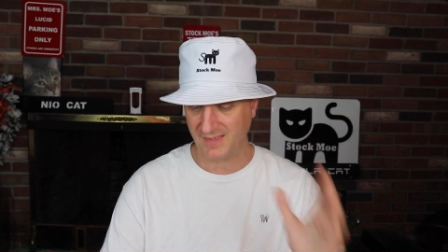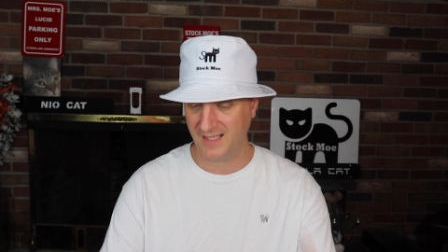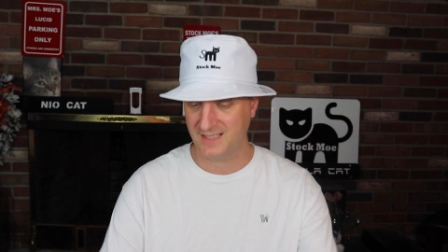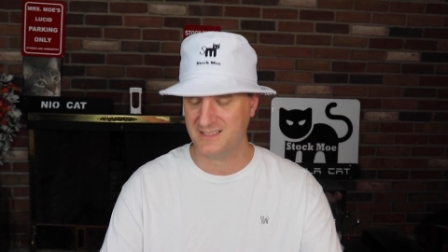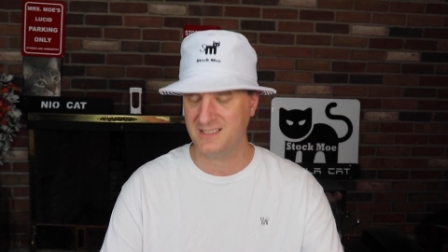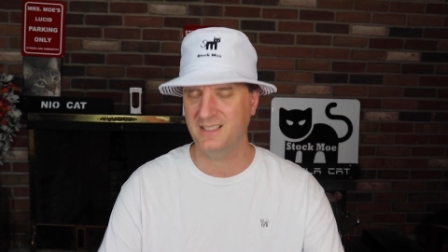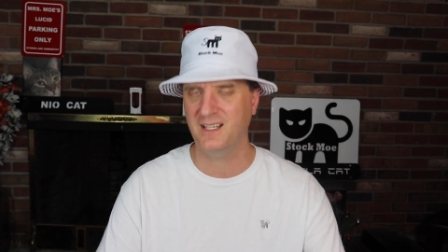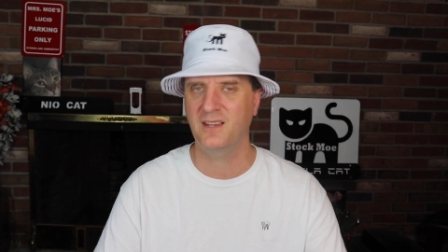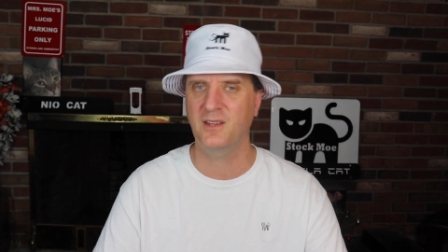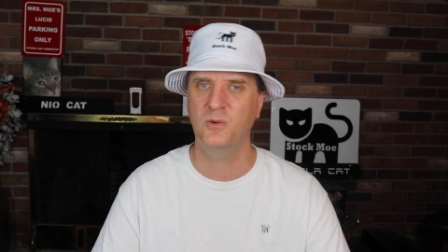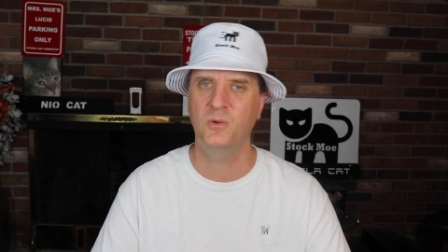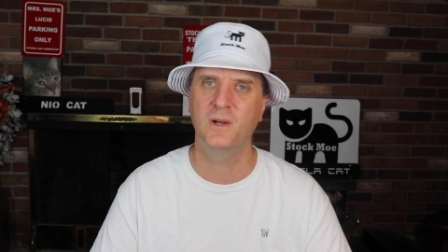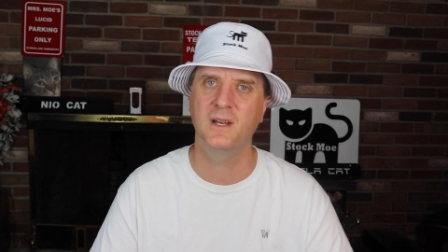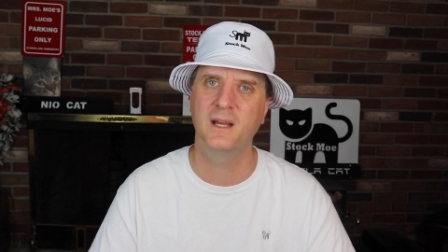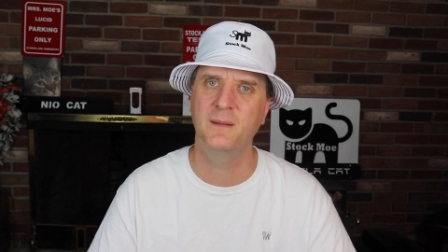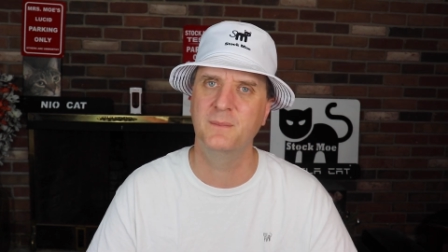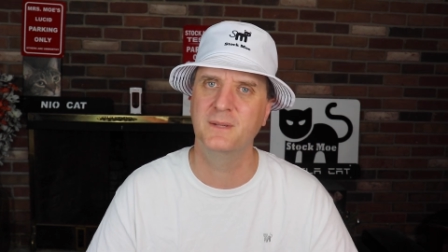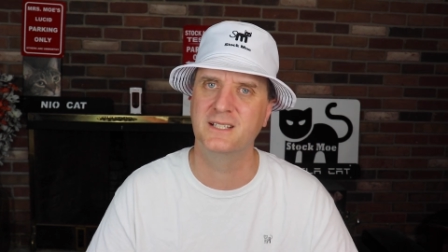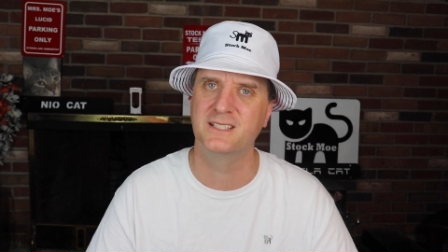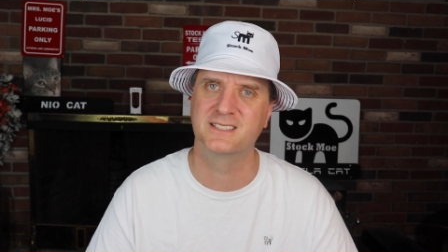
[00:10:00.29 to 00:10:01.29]
It's another one
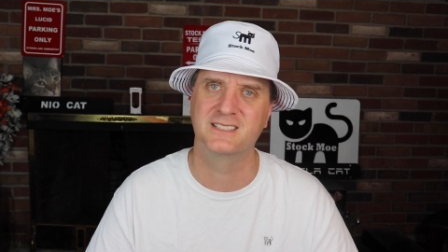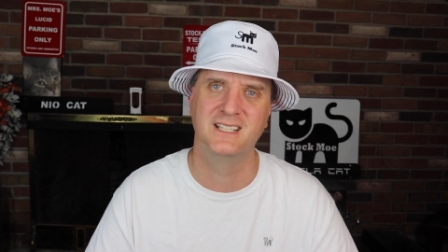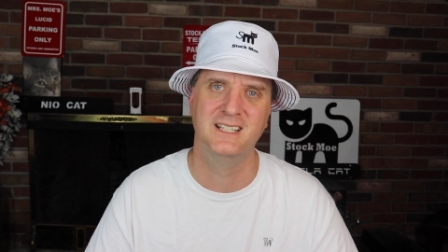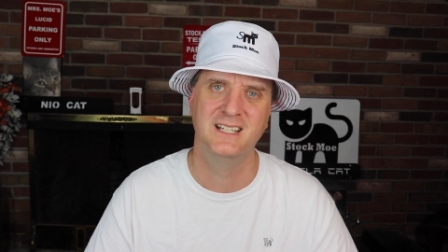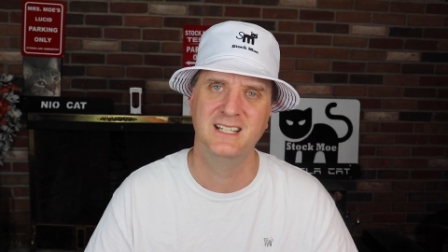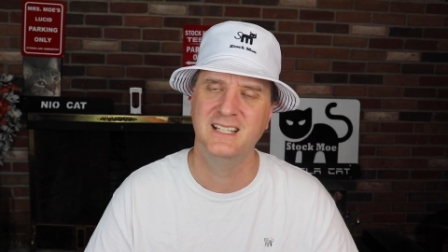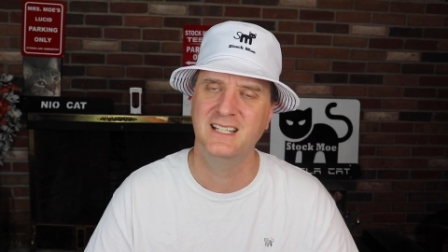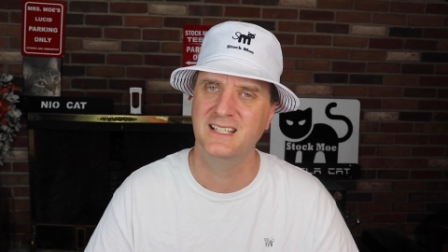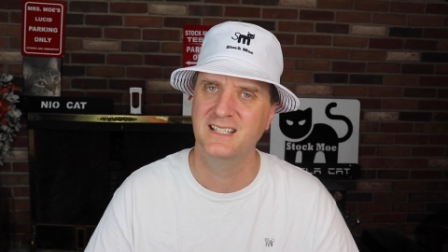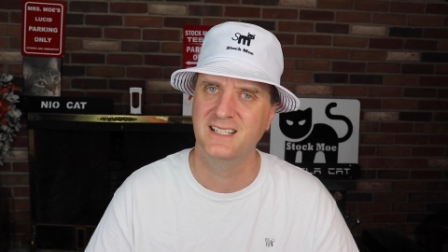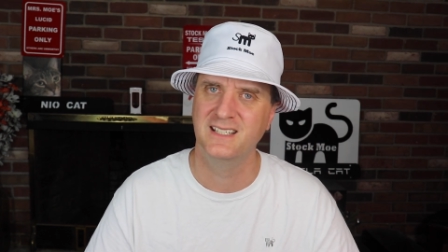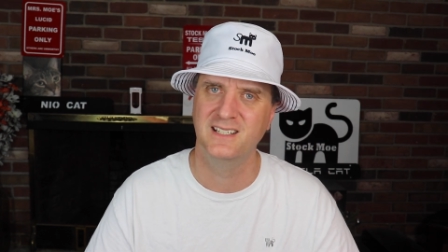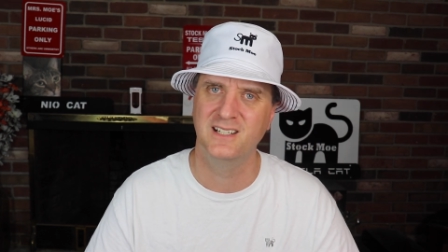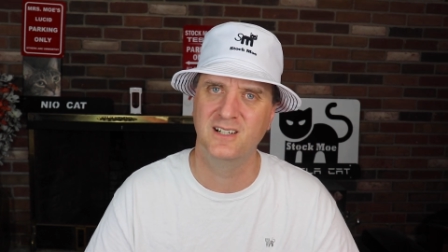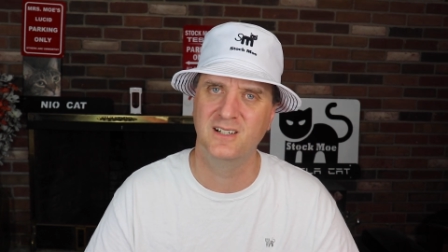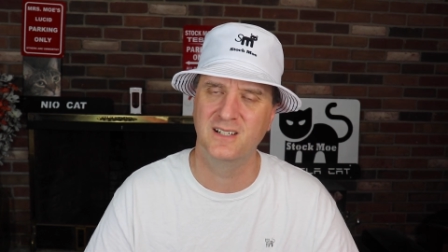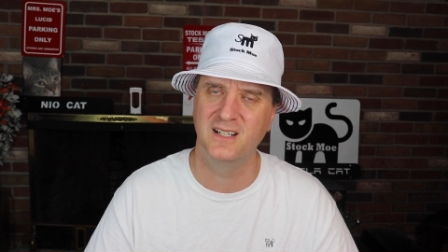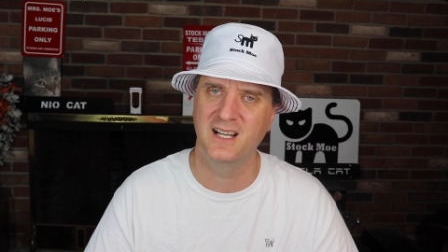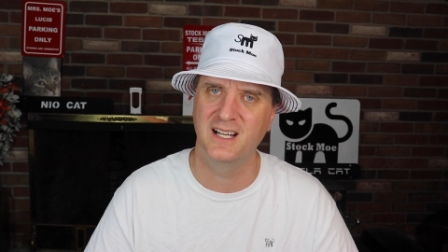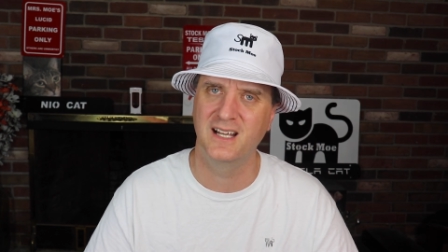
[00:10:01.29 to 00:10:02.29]
I missed. You
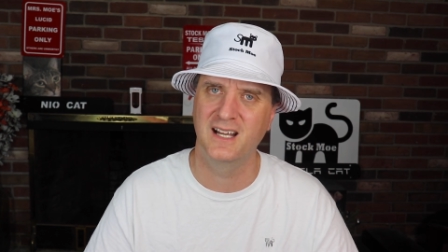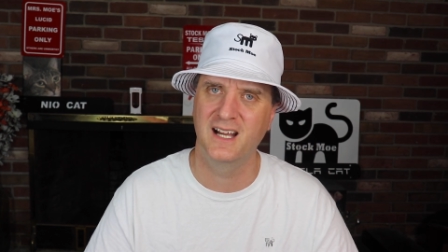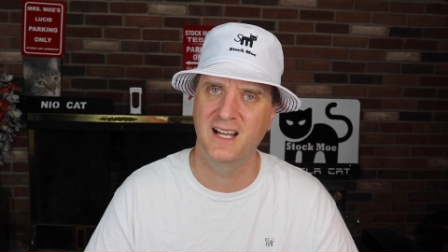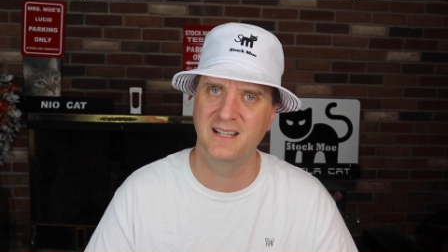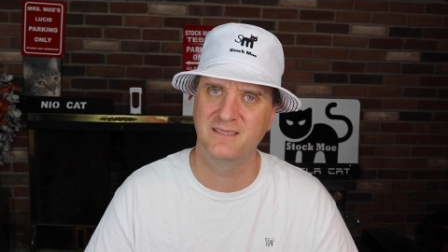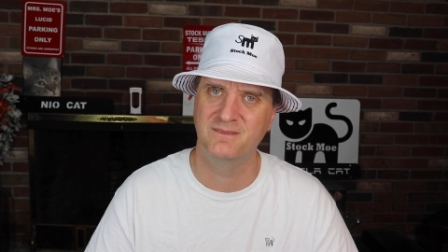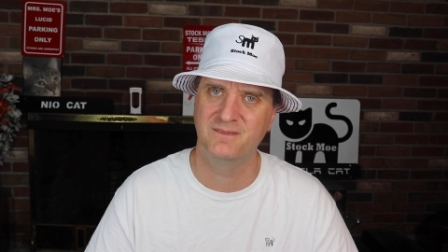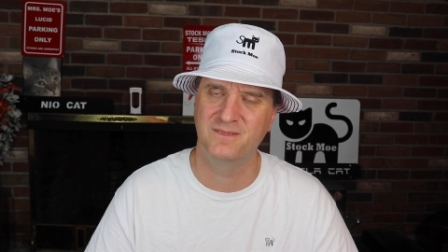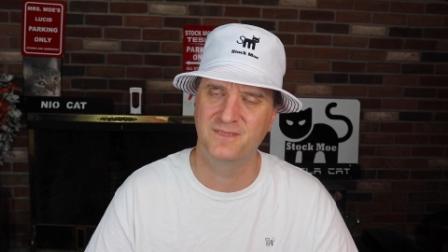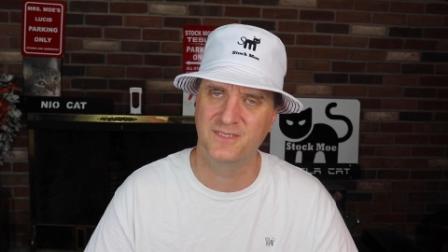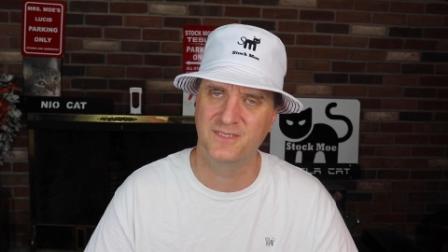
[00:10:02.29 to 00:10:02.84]
know, I